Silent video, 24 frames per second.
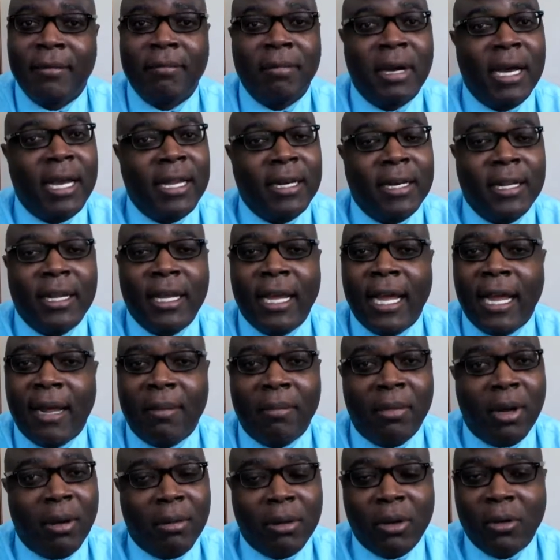But
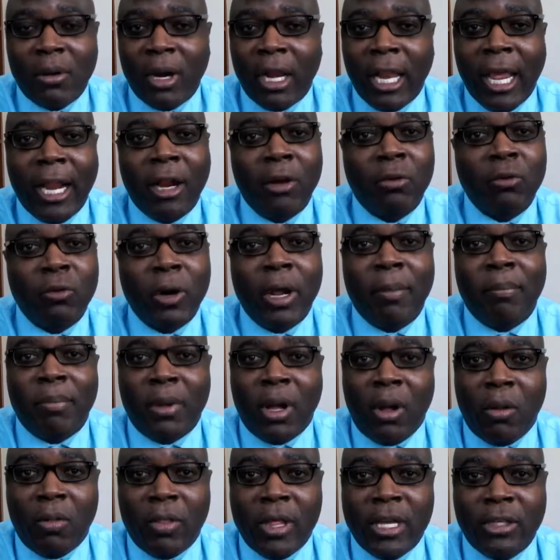I'm going to let them
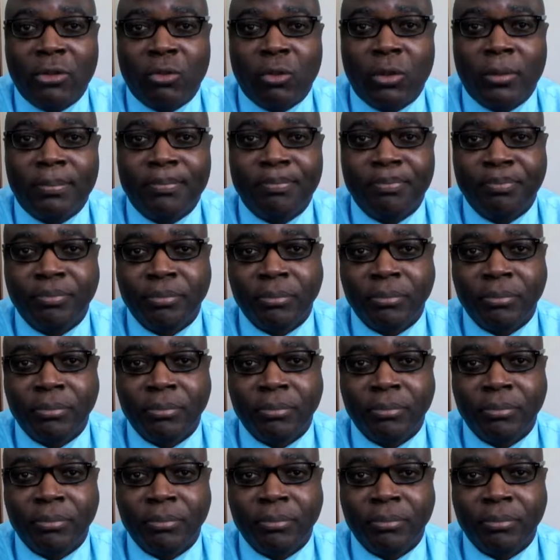rip on this one.